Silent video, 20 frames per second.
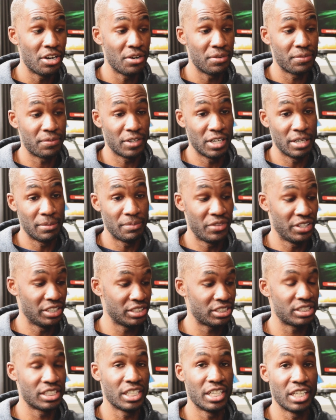from the
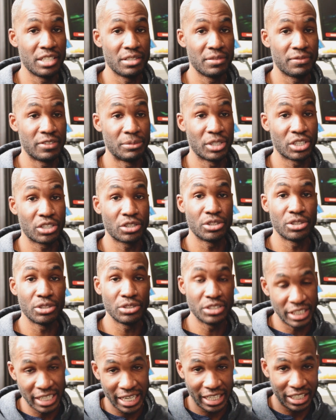sun, from the
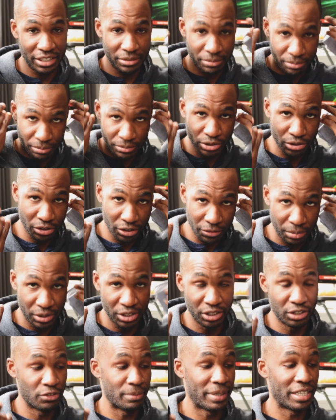cold, and I can sort of
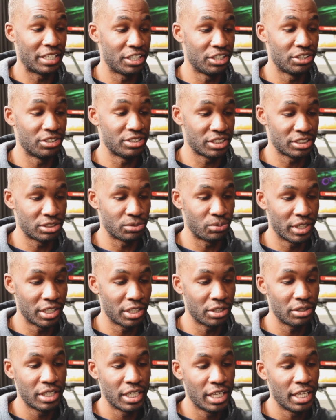put it over my ears as
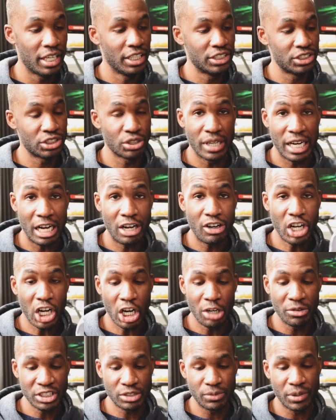well. So I'll
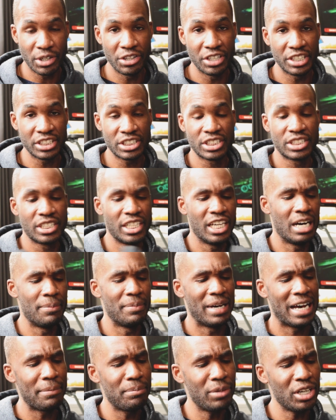always wear this.
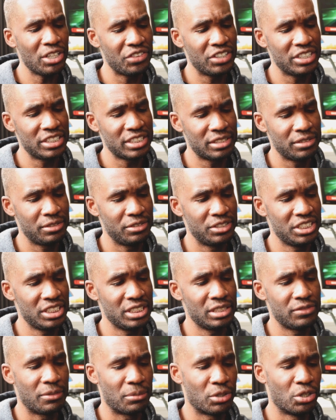I bought this
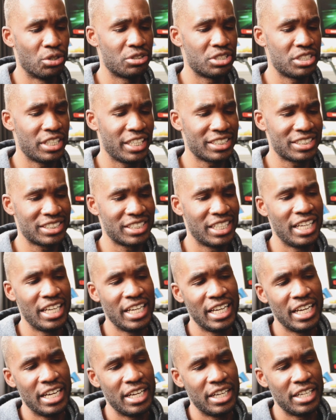is from Gore-Tex,
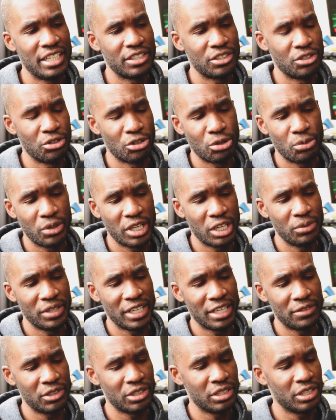Gorewear,
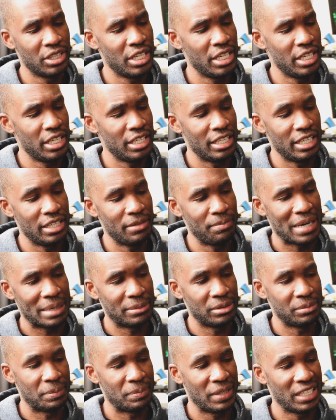whatever. I
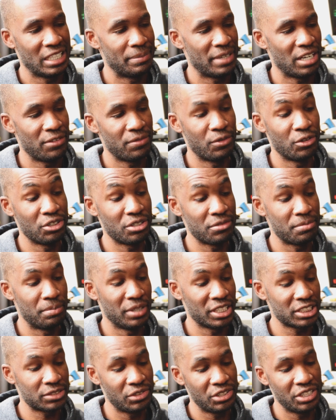probably paid about 40
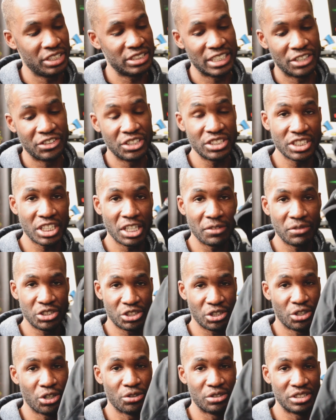bucks for this. Now this covers
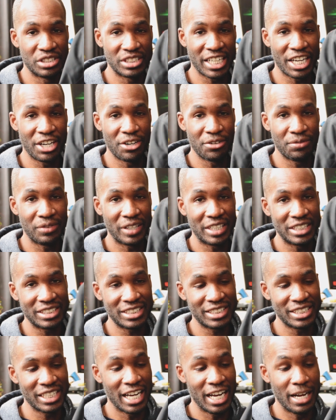your whole entire
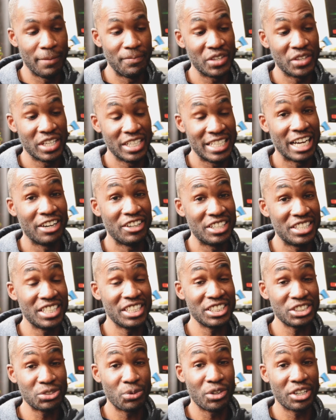face. Now it
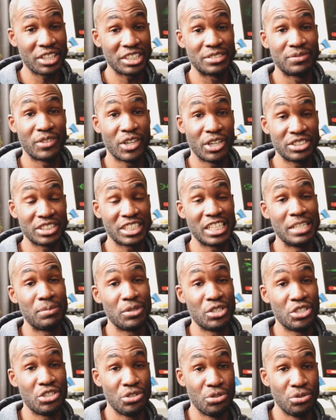does work as far as
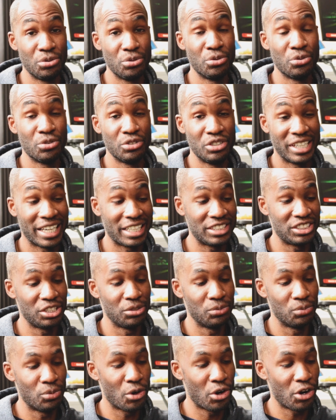keeping you nice
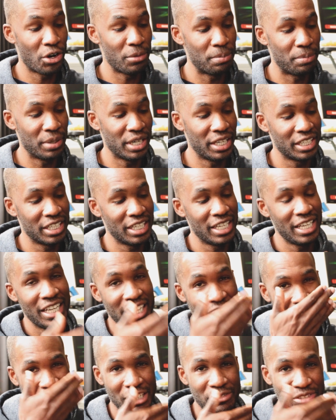and warm, but
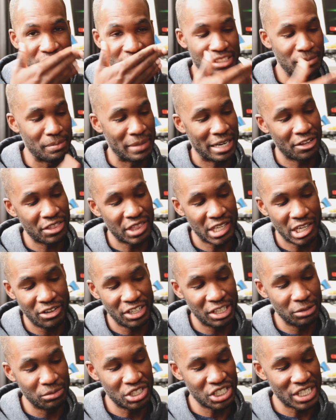it covers the mouth
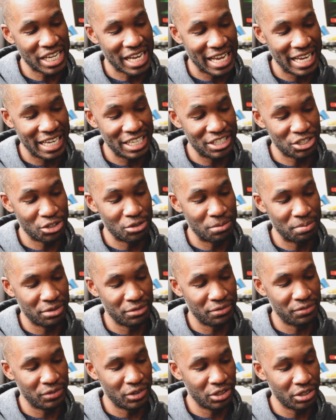area, which I don't
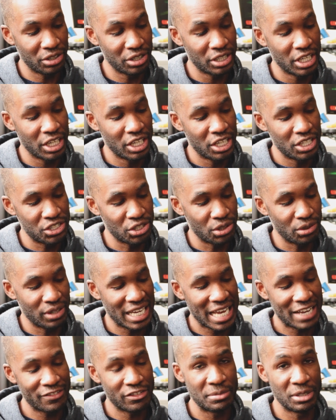prefer. So I
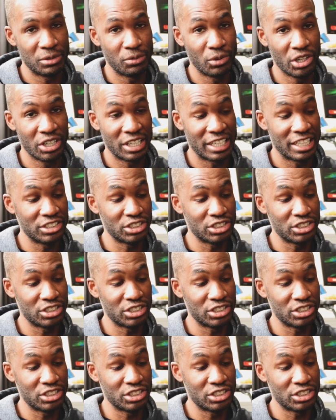haven't been wearing it